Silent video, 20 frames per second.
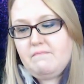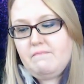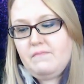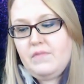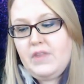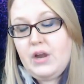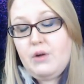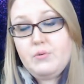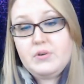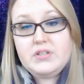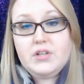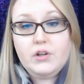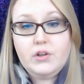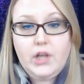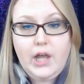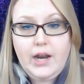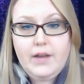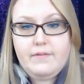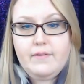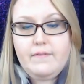there was a
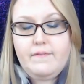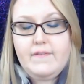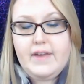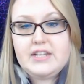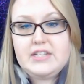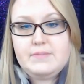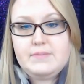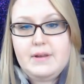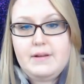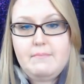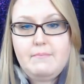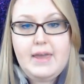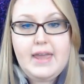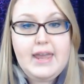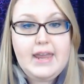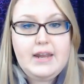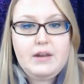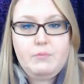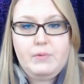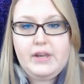lot of advancement
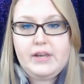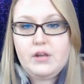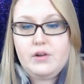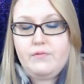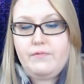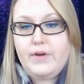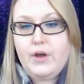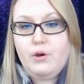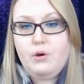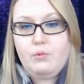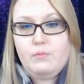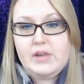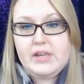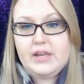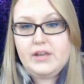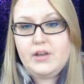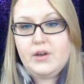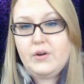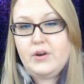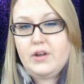made. We could vote, we
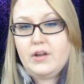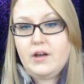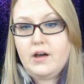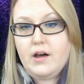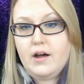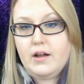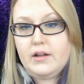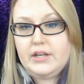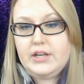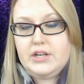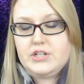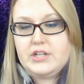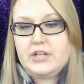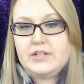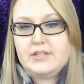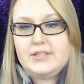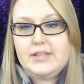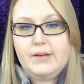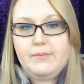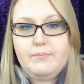could go to college,
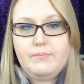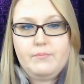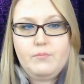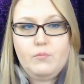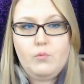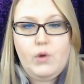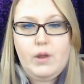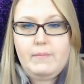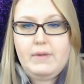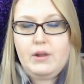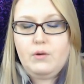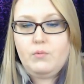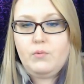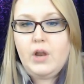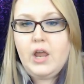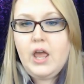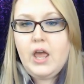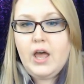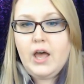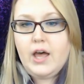and some women,
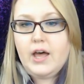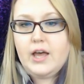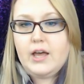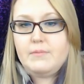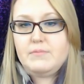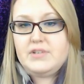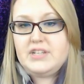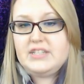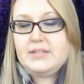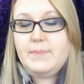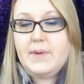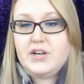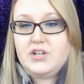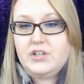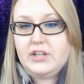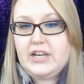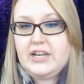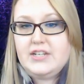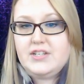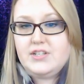um,
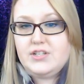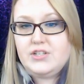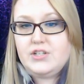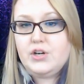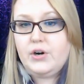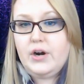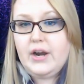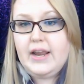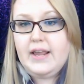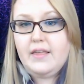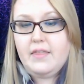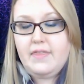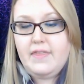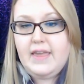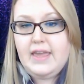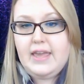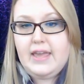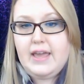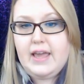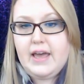especially during
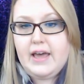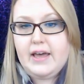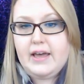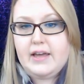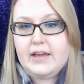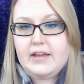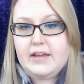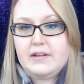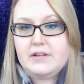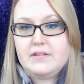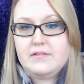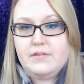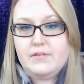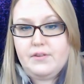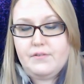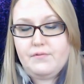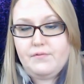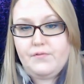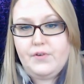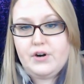the, uh,
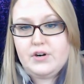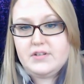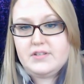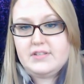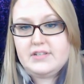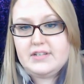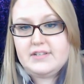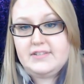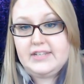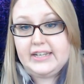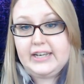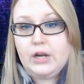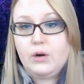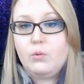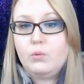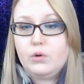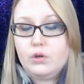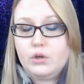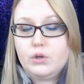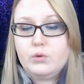the First and Second
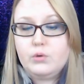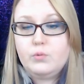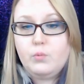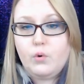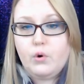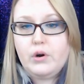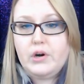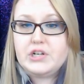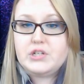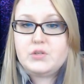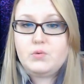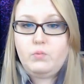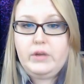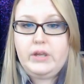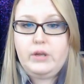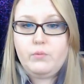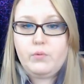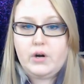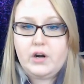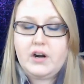World Wars, we
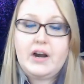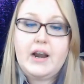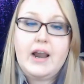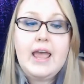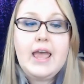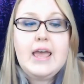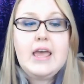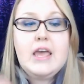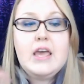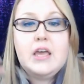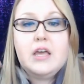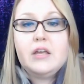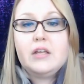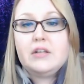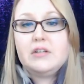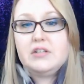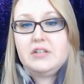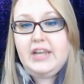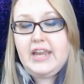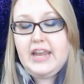were
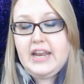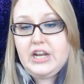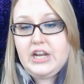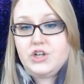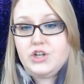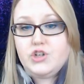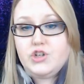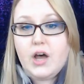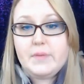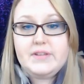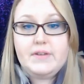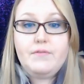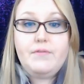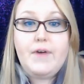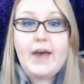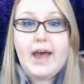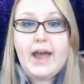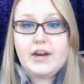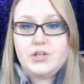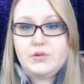getting jobs in
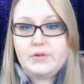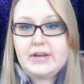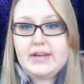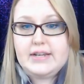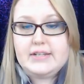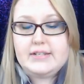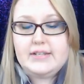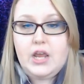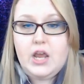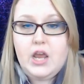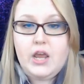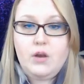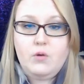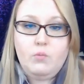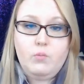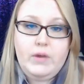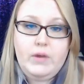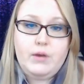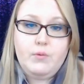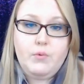factories and
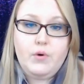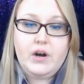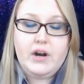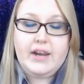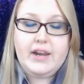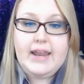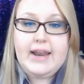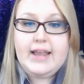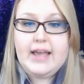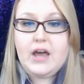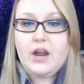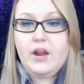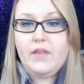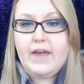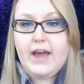we were getting out of the